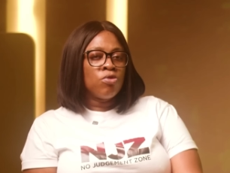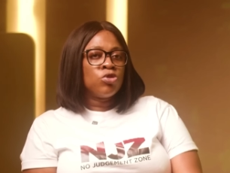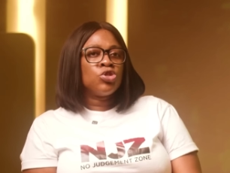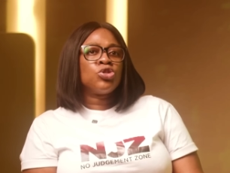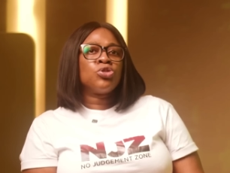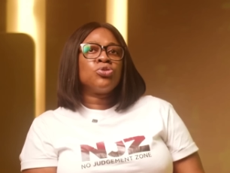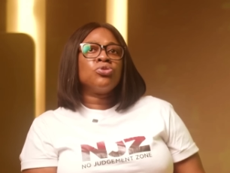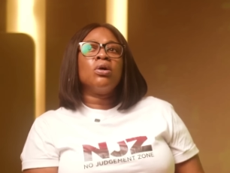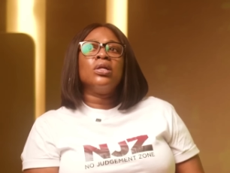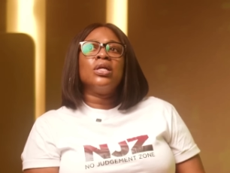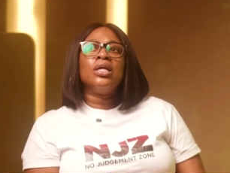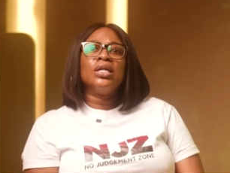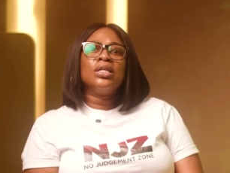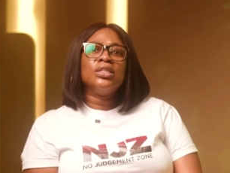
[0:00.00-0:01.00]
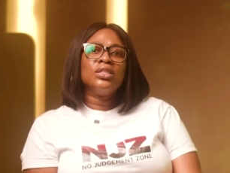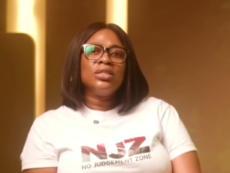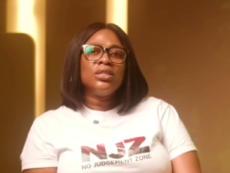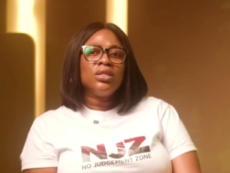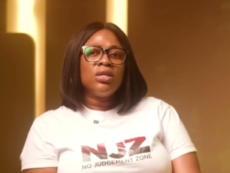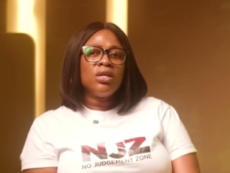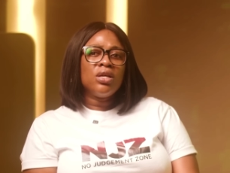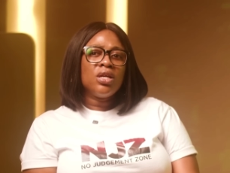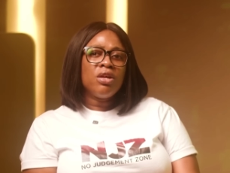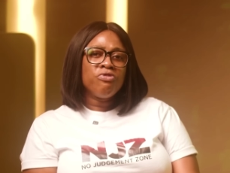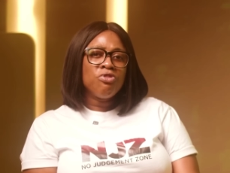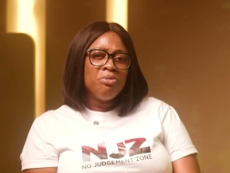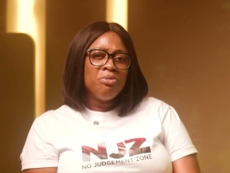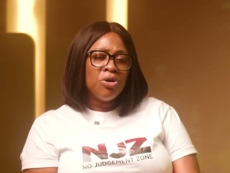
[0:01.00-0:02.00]
struggling is, if
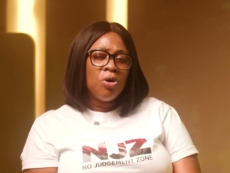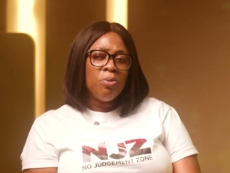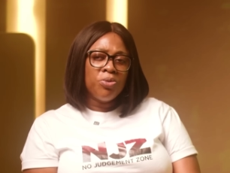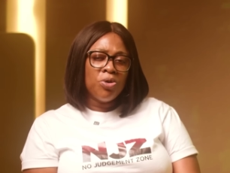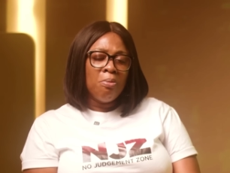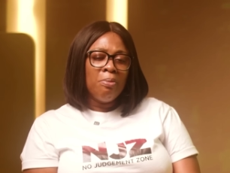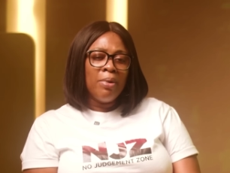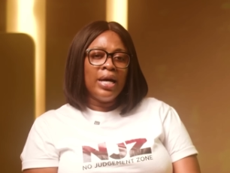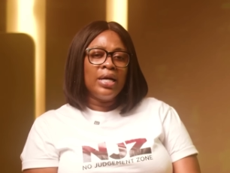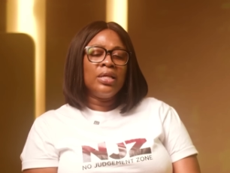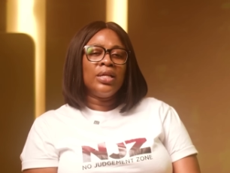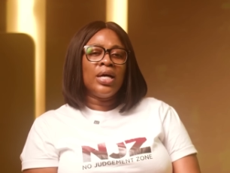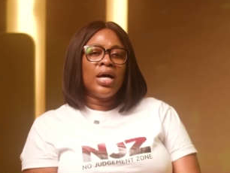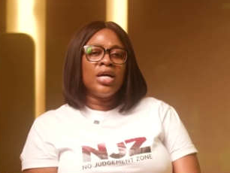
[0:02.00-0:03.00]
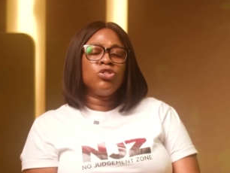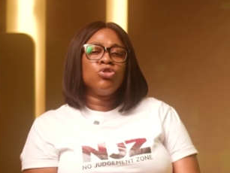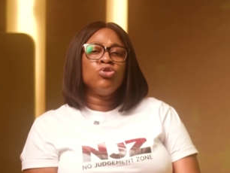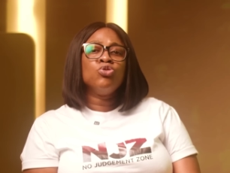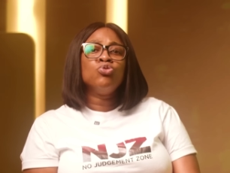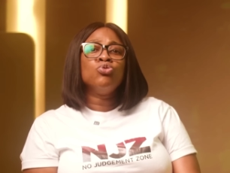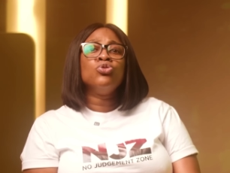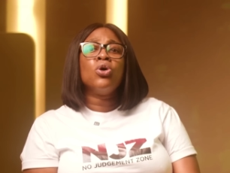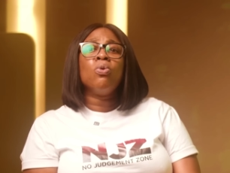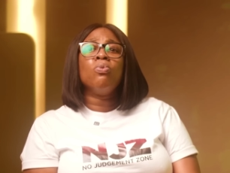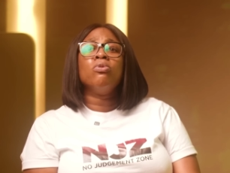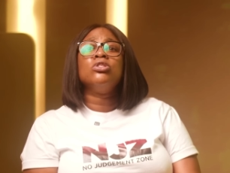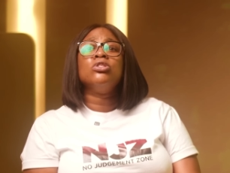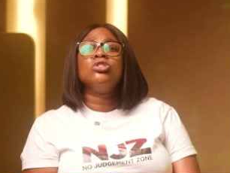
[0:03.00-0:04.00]
you make up your mind that you do not
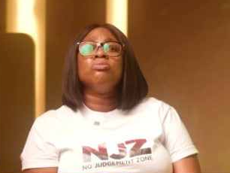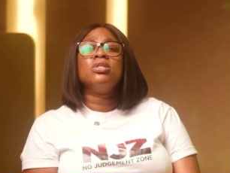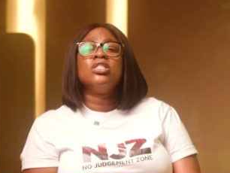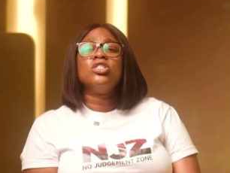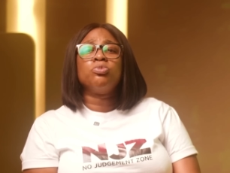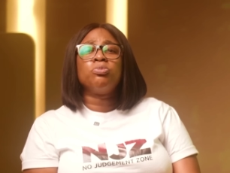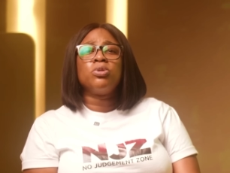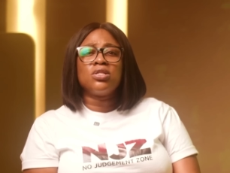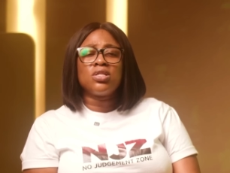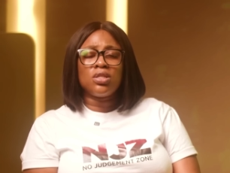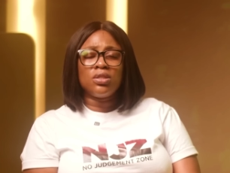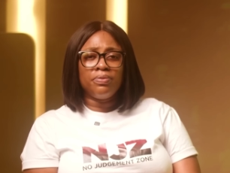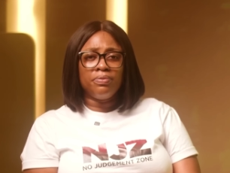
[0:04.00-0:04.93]
want to be this person,